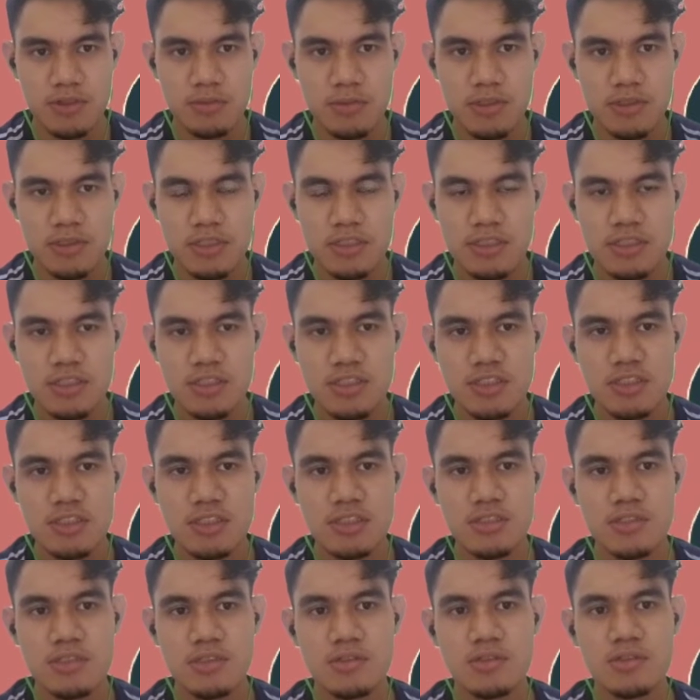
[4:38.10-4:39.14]
Biomass
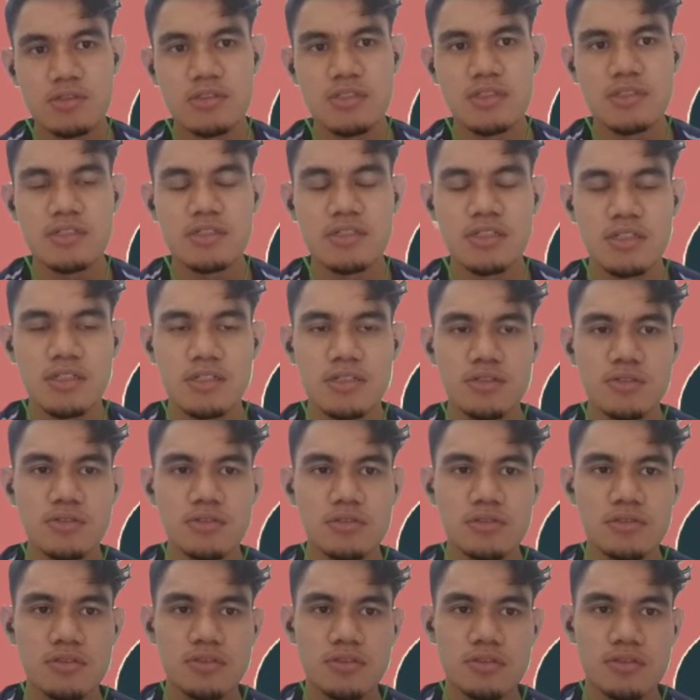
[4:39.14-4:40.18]
energy sources are
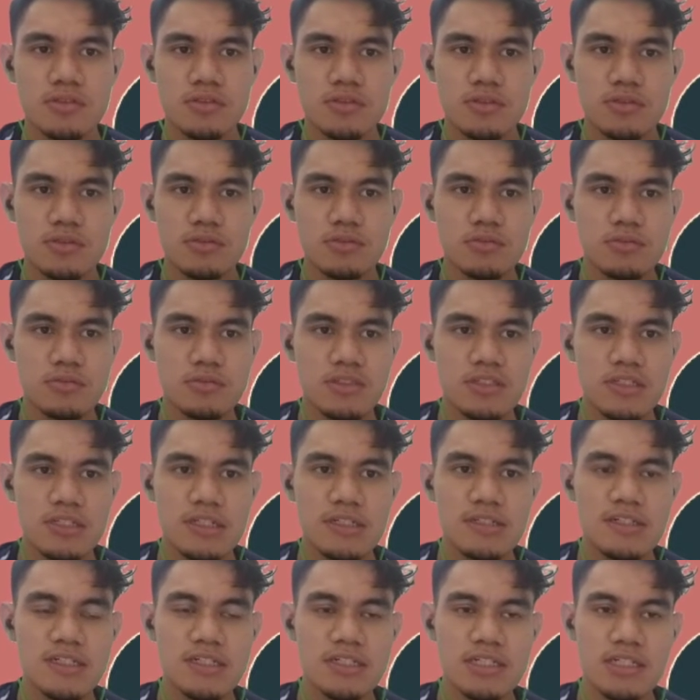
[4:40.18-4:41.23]
used to
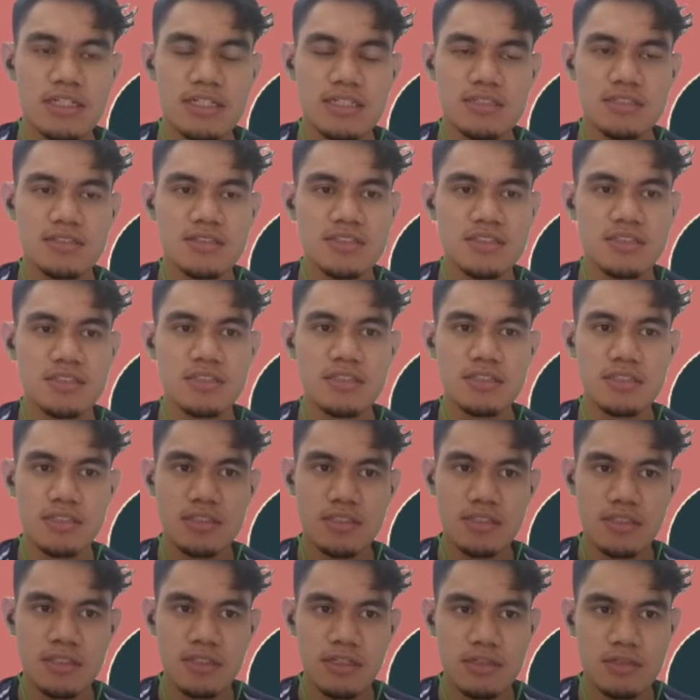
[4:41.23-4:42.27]
generate
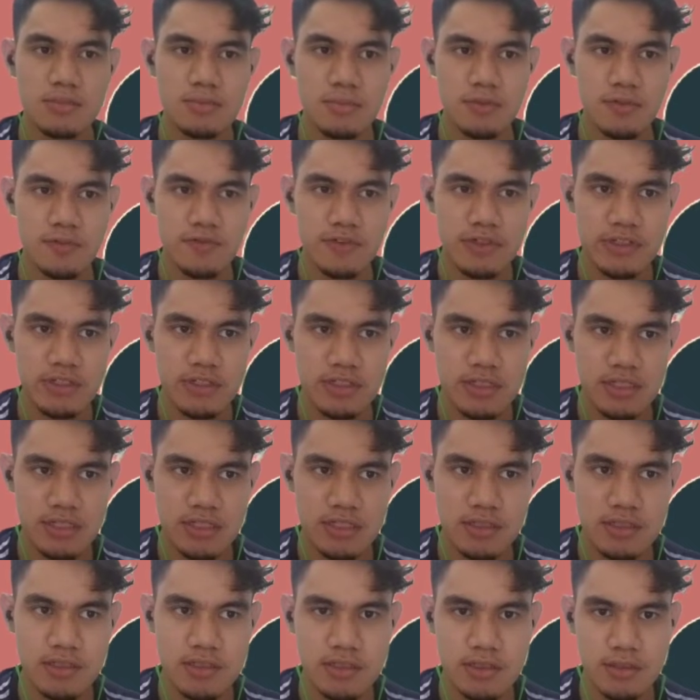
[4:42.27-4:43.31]
electricity and provide
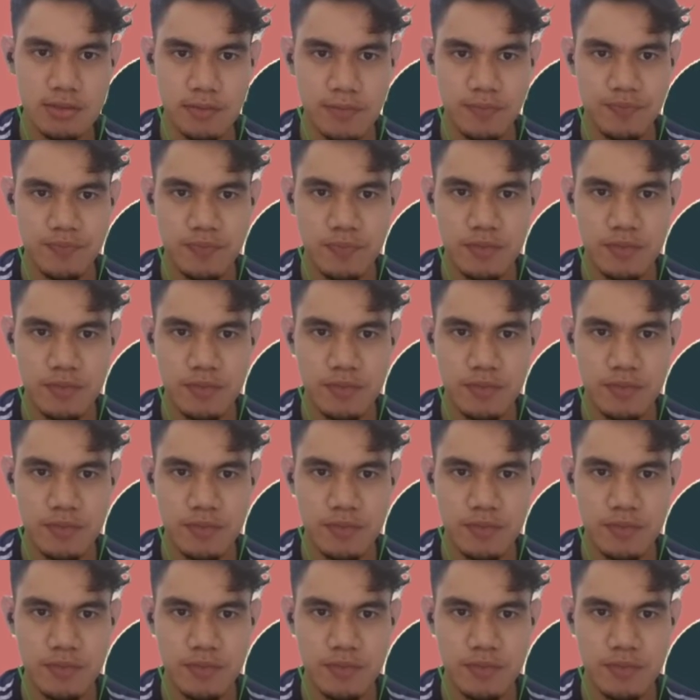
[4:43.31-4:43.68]
direct heating,